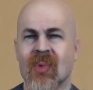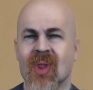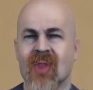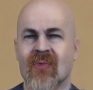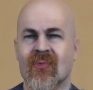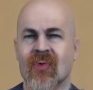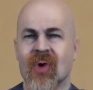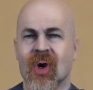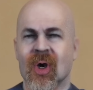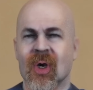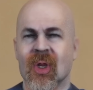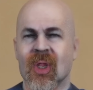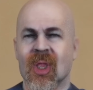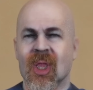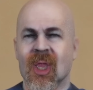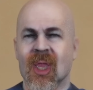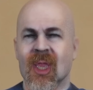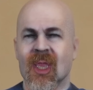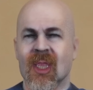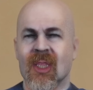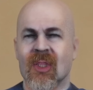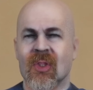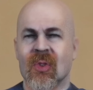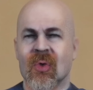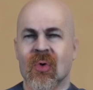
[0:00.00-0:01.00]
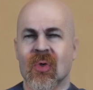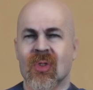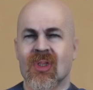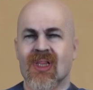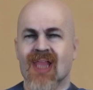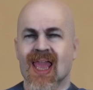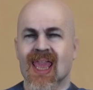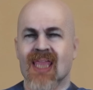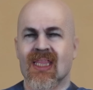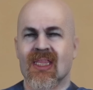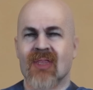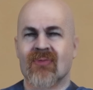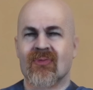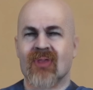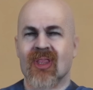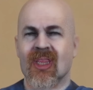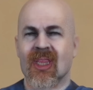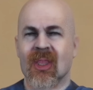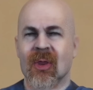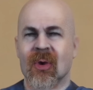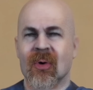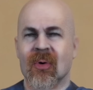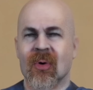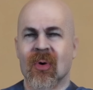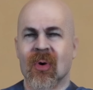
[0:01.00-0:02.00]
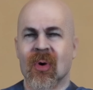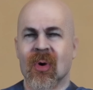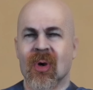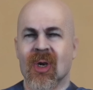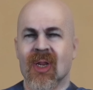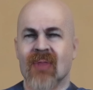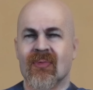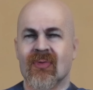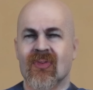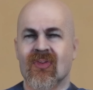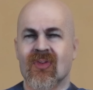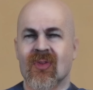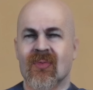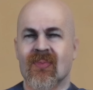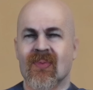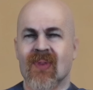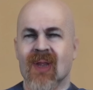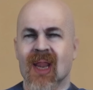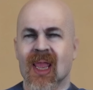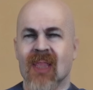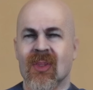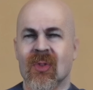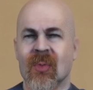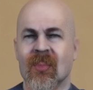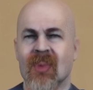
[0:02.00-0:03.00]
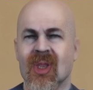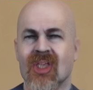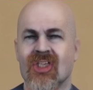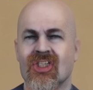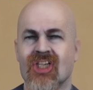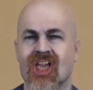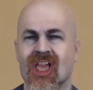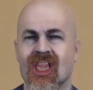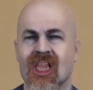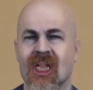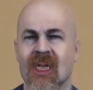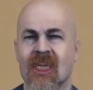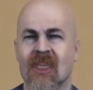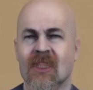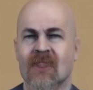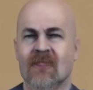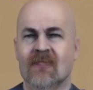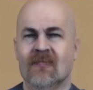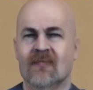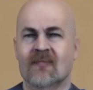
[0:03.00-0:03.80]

my work, you could like the video or even subscribe to my channel.